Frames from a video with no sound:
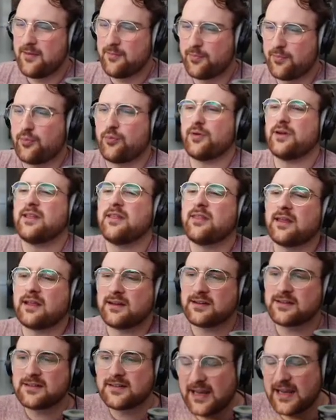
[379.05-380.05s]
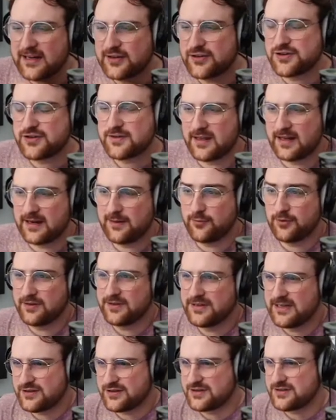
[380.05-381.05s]
breathing texture that I'm
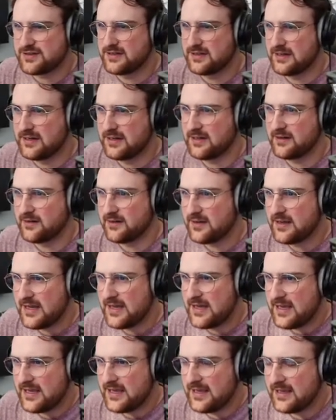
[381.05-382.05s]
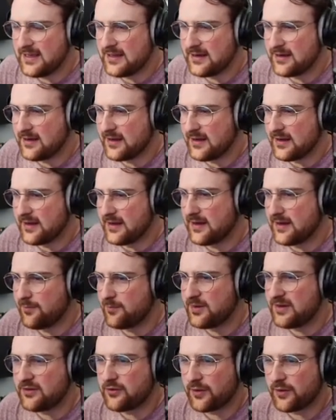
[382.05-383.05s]
really interested in
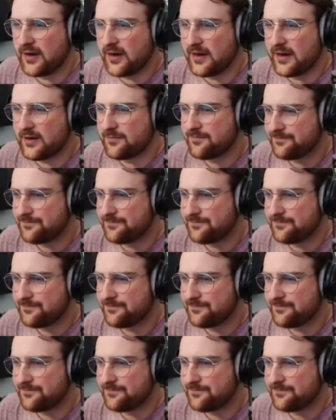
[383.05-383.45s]
beats right now.